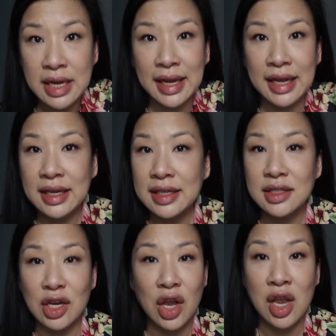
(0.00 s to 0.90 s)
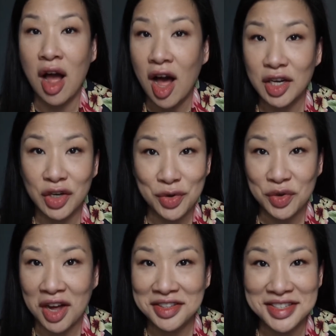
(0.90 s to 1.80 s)
It is not a new
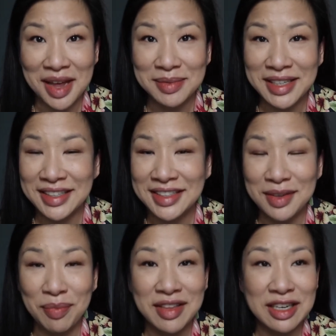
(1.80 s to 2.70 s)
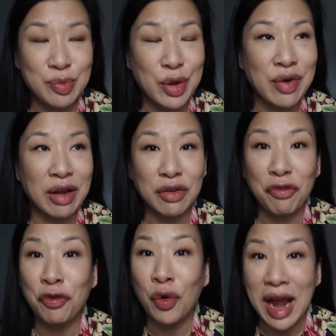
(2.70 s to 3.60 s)
concept. It is something that has been around
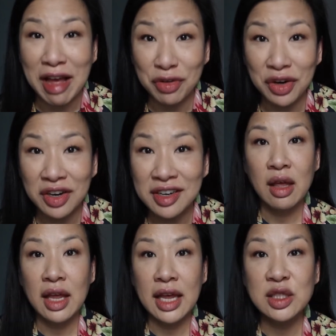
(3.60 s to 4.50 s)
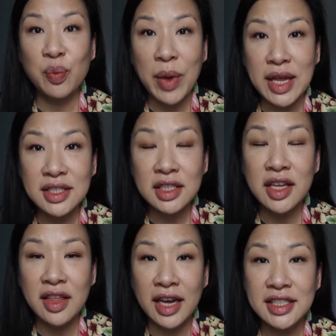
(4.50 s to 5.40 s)
forever. It's
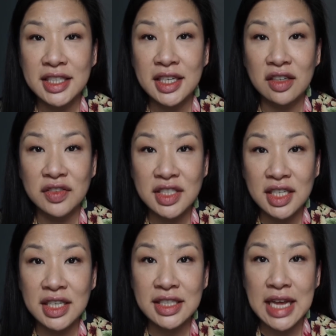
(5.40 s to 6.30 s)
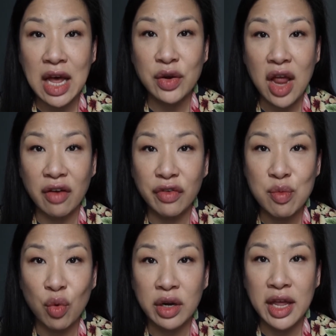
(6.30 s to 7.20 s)
basically the idea of sitting down every
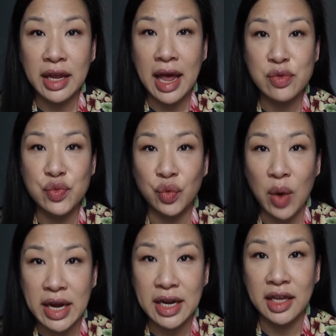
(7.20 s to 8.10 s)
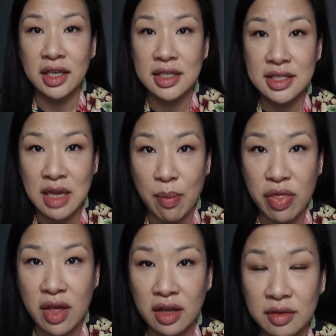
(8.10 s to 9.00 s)
morning and writing
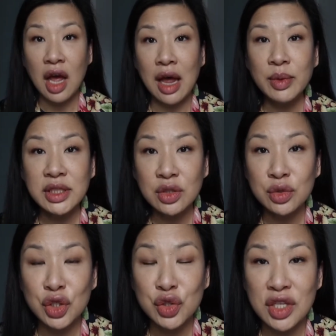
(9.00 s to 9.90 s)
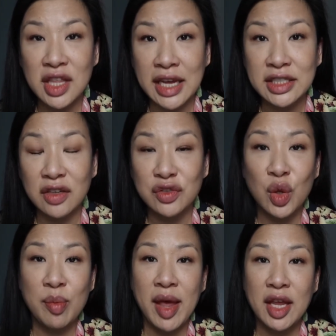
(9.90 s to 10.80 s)
something. I was introduced to the idea of
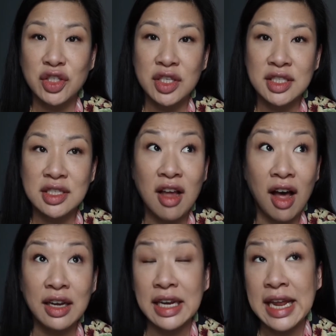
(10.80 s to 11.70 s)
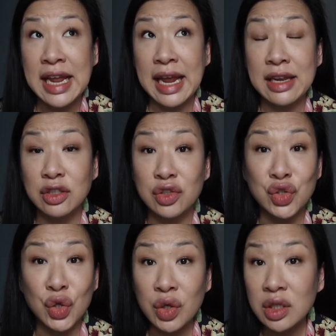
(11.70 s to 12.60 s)
doing pages not in a
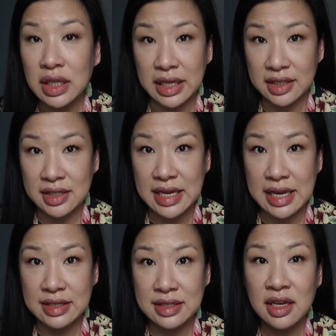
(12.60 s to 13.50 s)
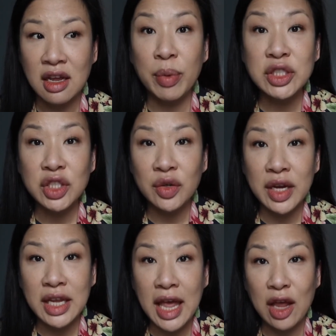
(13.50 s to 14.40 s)
journaling sense, but
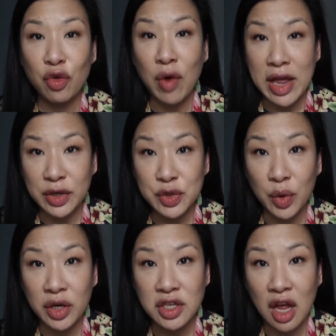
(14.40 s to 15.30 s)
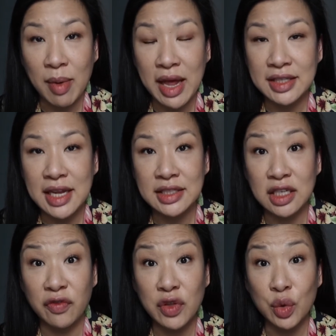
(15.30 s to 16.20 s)
during a writer's workshop I attended
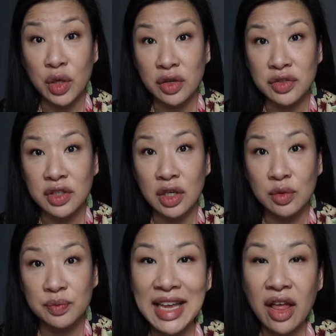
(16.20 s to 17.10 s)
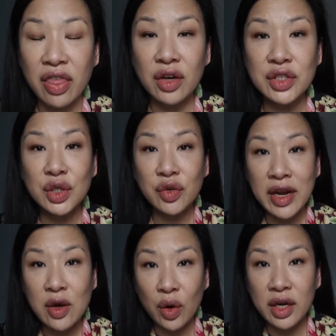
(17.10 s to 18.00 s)
a few years ago. There's a
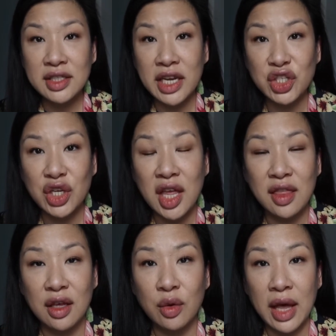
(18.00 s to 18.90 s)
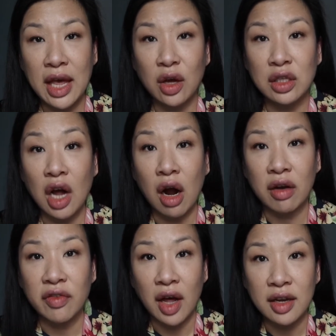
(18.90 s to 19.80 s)
great organization in the UK called
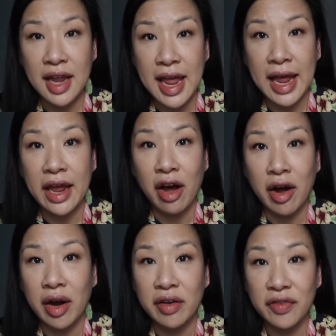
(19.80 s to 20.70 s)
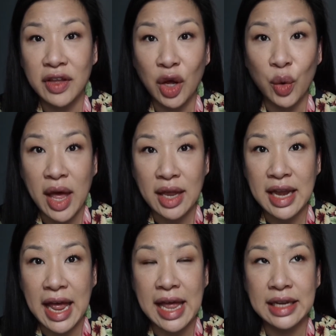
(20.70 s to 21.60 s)
Arvon, A-R-V-O-N,
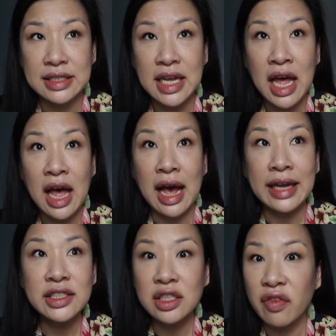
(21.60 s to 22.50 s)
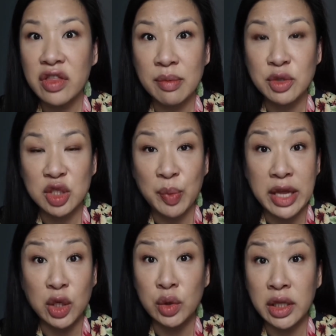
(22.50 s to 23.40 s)
and I discovered them just by
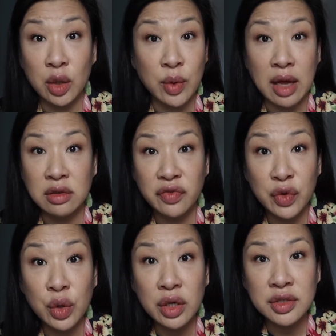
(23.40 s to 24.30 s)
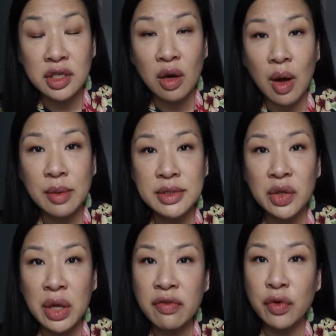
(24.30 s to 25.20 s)
Googling around a few years ago. I was
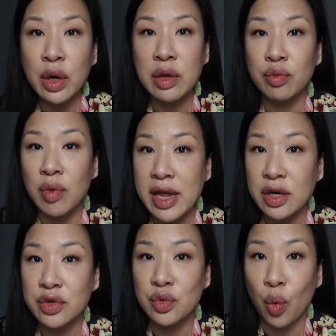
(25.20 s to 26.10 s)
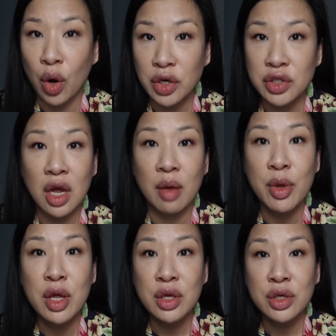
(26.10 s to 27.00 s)
looking for a writer's workshop
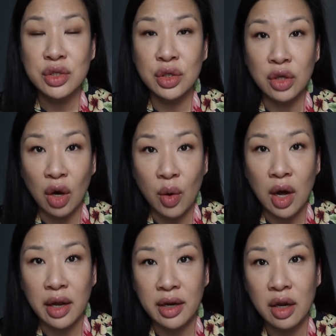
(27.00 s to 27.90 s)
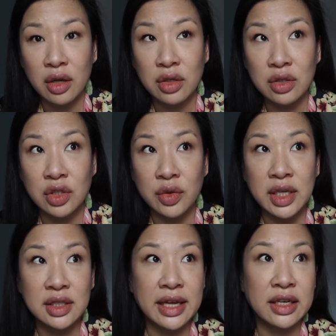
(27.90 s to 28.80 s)
to go on
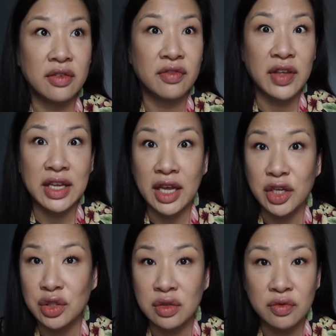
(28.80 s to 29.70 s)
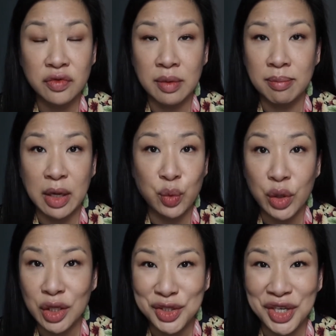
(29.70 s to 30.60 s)
during like a vacation from my
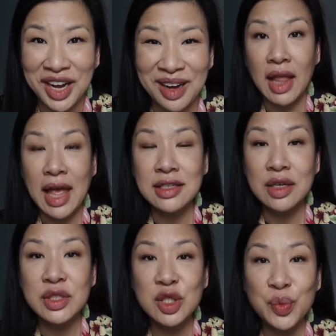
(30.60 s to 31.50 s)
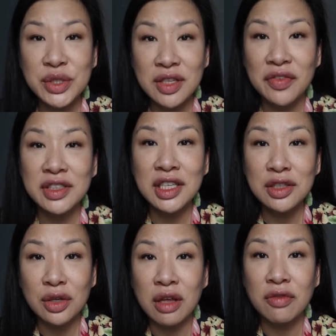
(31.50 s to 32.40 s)
real job and I was specifically
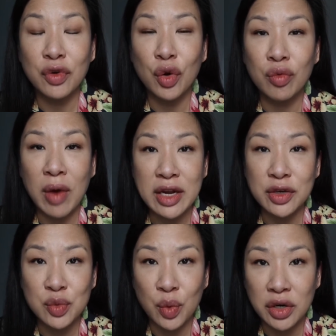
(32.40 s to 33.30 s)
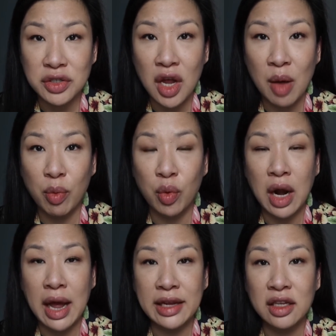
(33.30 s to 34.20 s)
looking for a writer's workshop where
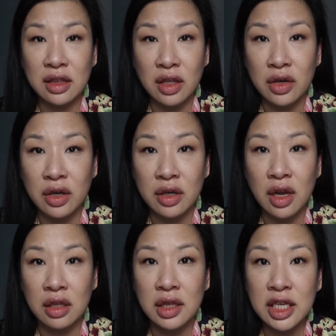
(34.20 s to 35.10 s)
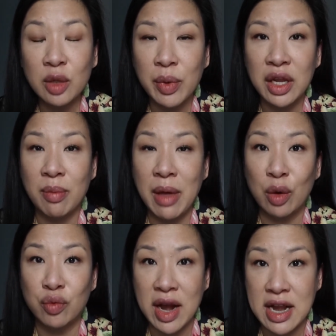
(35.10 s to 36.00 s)
I could learn a little bit
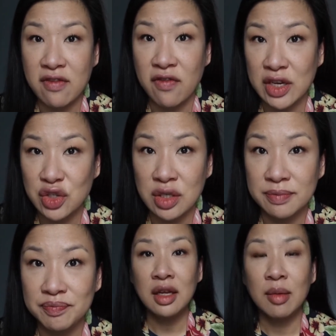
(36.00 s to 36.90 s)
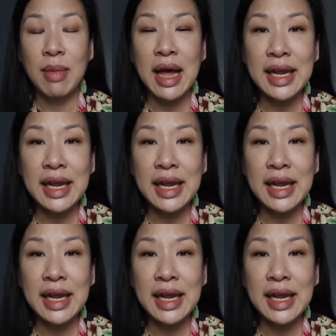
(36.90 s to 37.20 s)
about writing fiction. My